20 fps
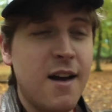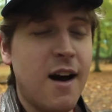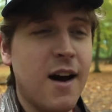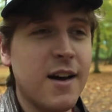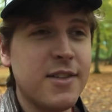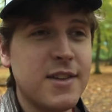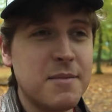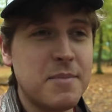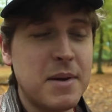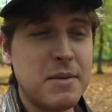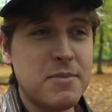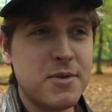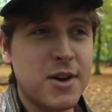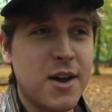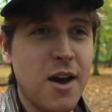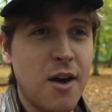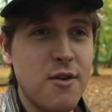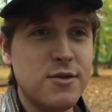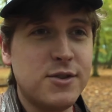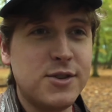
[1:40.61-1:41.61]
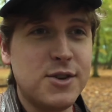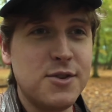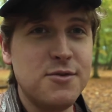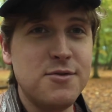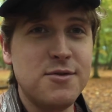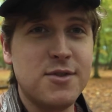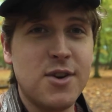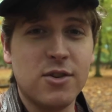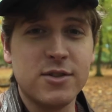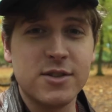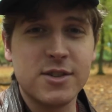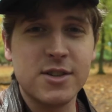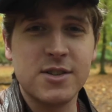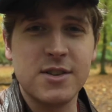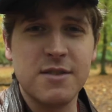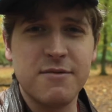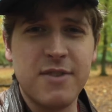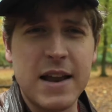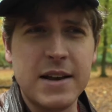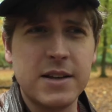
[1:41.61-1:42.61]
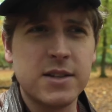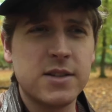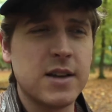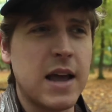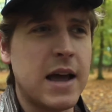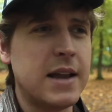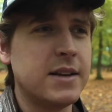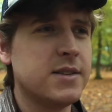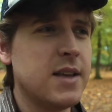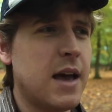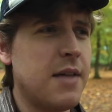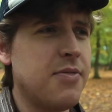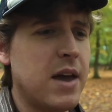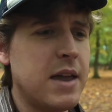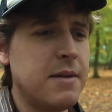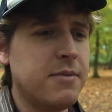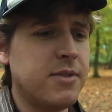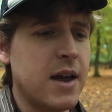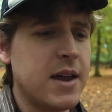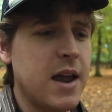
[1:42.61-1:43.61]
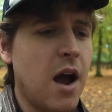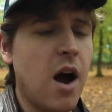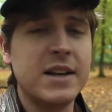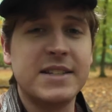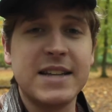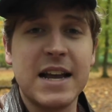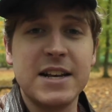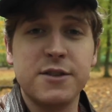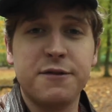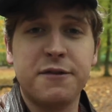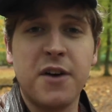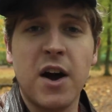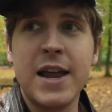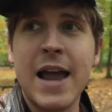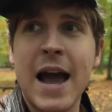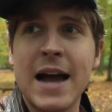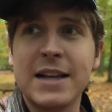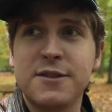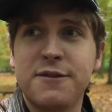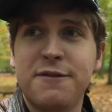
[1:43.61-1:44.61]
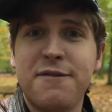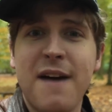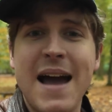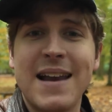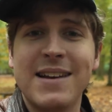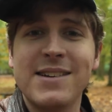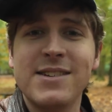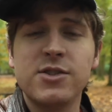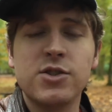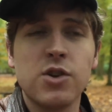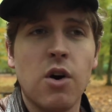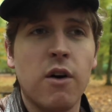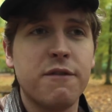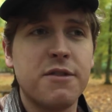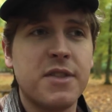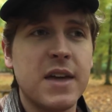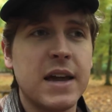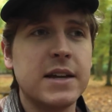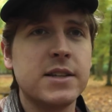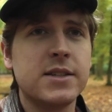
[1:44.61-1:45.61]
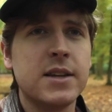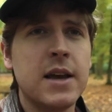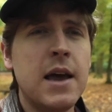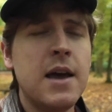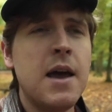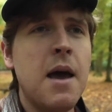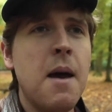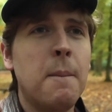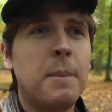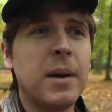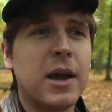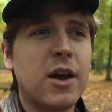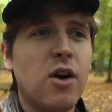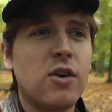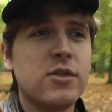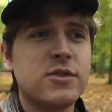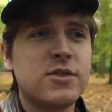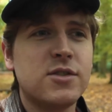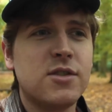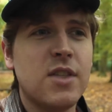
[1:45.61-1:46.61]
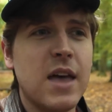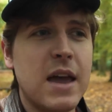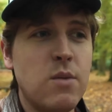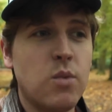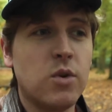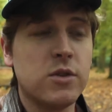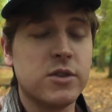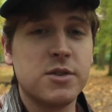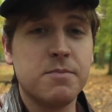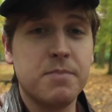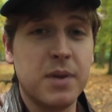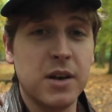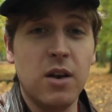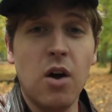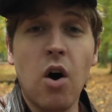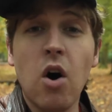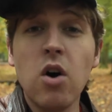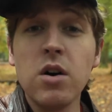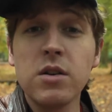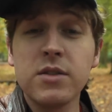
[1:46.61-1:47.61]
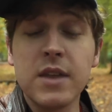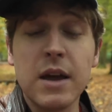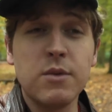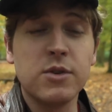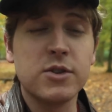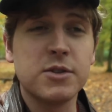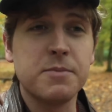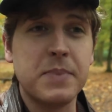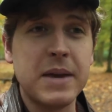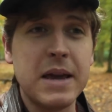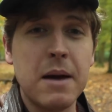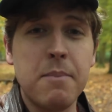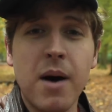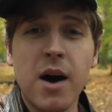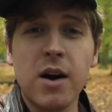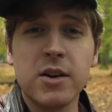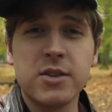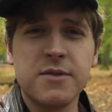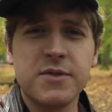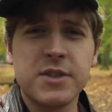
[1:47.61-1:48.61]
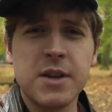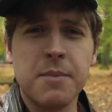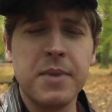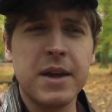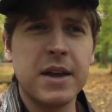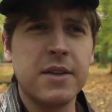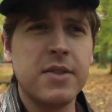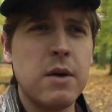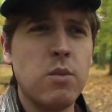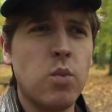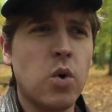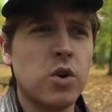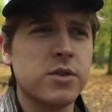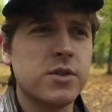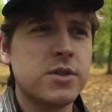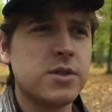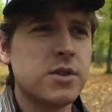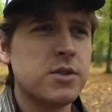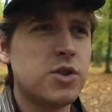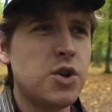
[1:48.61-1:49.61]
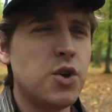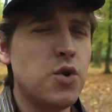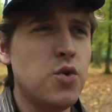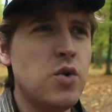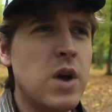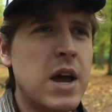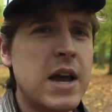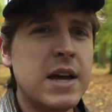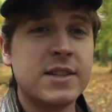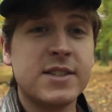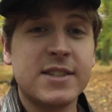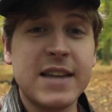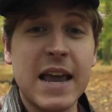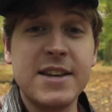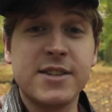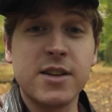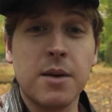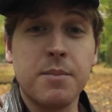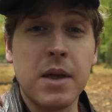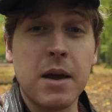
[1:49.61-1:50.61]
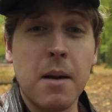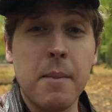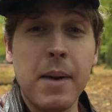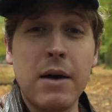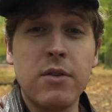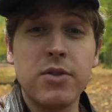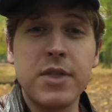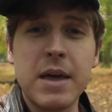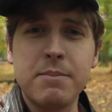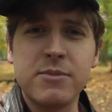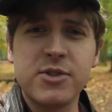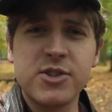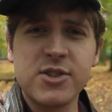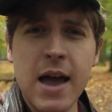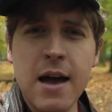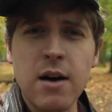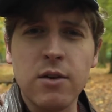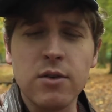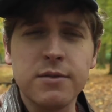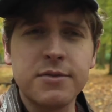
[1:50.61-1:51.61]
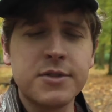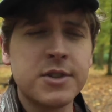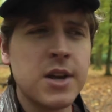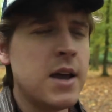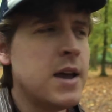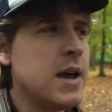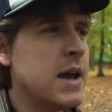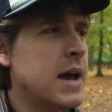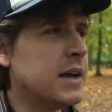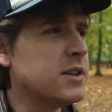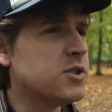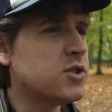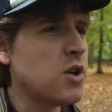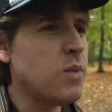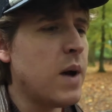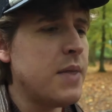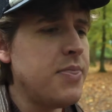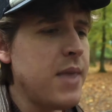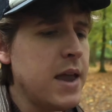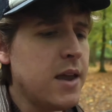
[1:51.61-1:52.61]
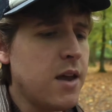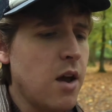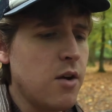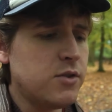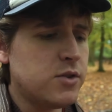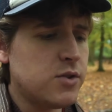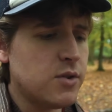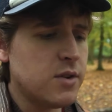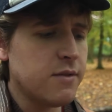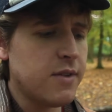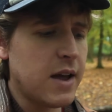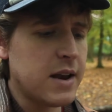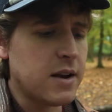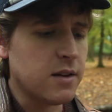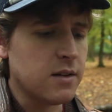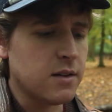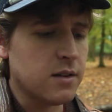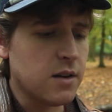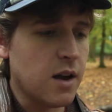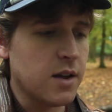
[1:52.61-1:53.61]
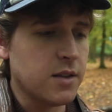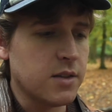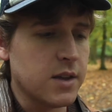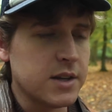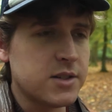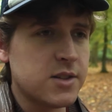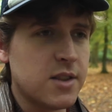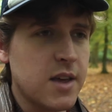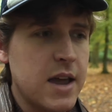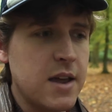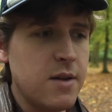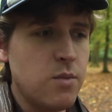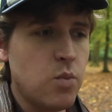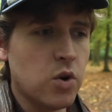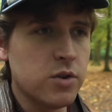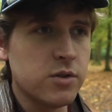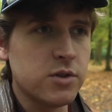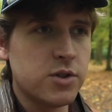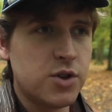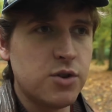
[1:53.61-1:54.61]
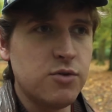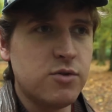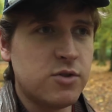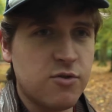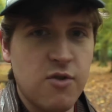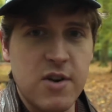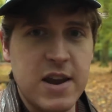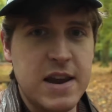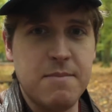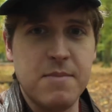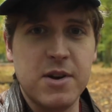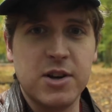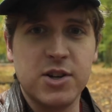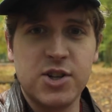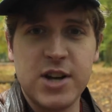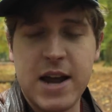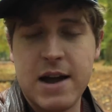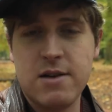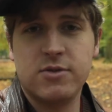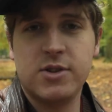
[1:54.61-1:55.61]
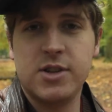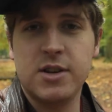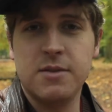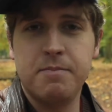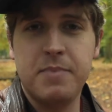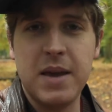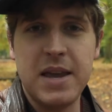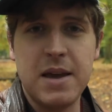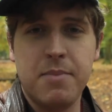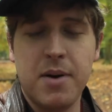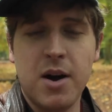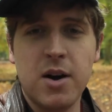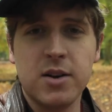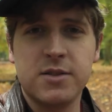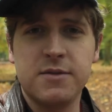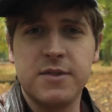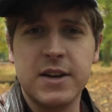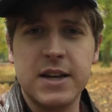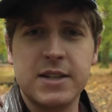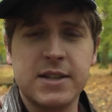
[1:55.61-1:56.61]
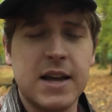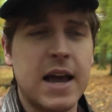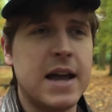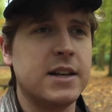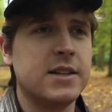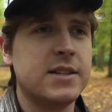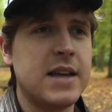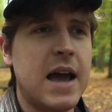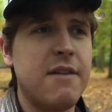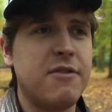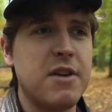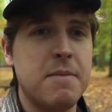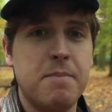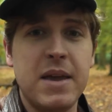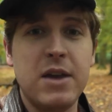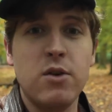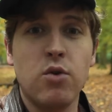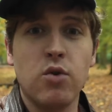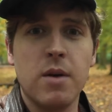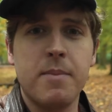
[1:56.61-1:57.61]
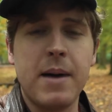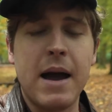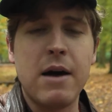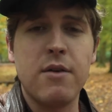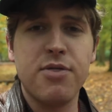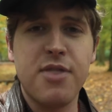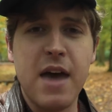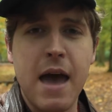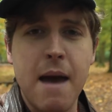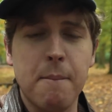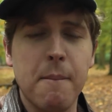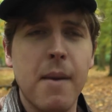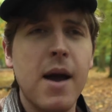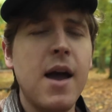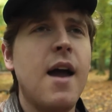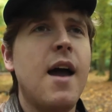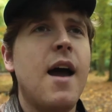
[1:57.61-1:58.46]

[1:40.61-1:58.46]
I think people go to concerts and events and they identify as fans of things because they want to belong, they want to be a part of something, and they want to say something about themselves. And so when they go to an event like this, they want to scream and shout and be a part of it and have it be all about them.